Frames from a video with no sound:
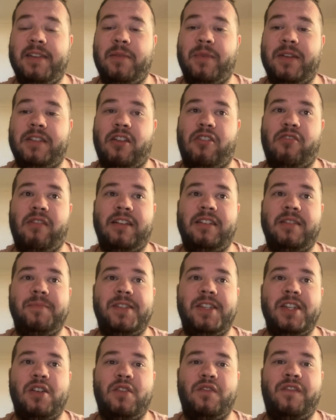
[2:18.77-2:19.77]
he went to correct
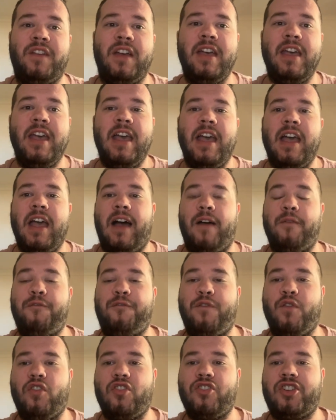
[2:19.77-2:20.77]
himself.
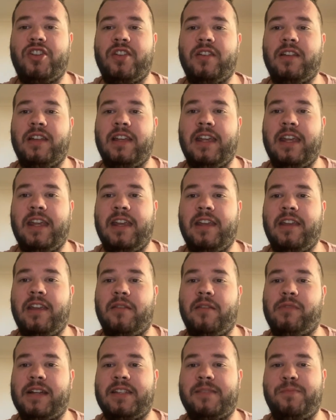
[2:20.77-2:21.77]

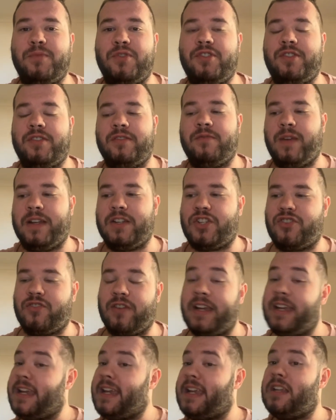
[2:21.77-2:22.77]
Unfortunately, Rasmussen went
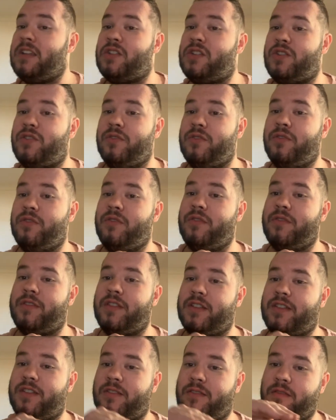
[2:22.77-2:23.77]
straight into
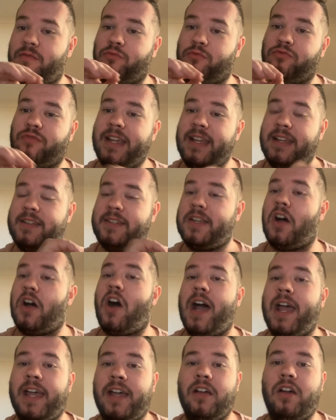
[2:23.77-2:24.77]
the rear
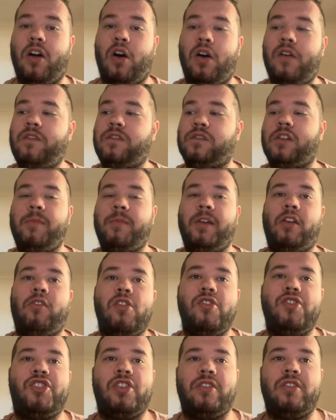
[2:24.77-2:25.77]
tire of Roman
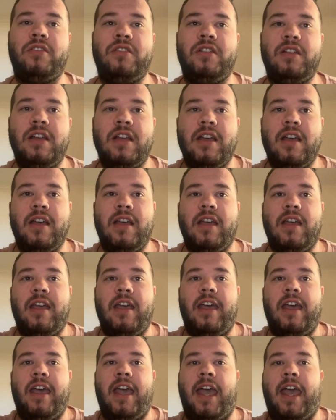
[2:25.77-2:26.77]
Grosjean.
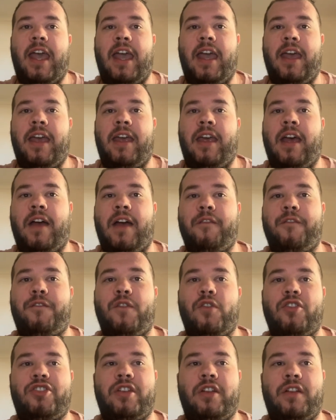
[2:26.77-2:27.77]
And
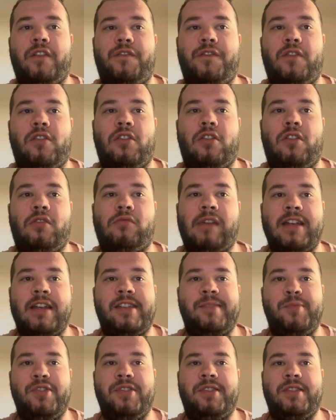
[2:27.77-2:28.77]
unfortunate for
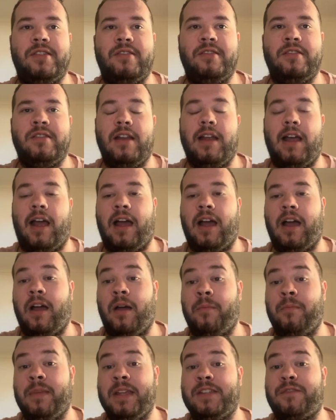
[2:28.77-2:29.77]
Rasmussen,
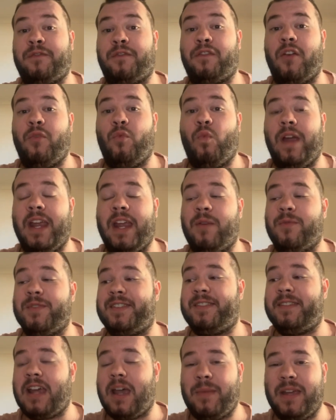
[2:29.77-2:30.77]
his front wing
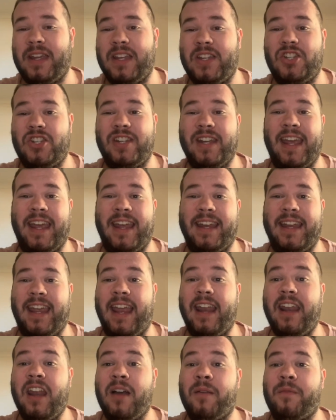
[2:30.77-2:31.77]
was damaged, and he
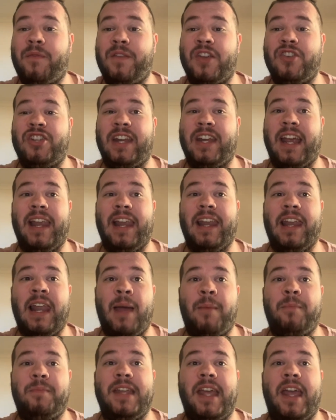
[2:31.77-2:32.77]
ended up finishing a
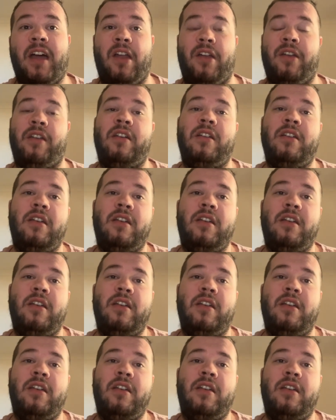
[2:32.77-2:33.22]
lap down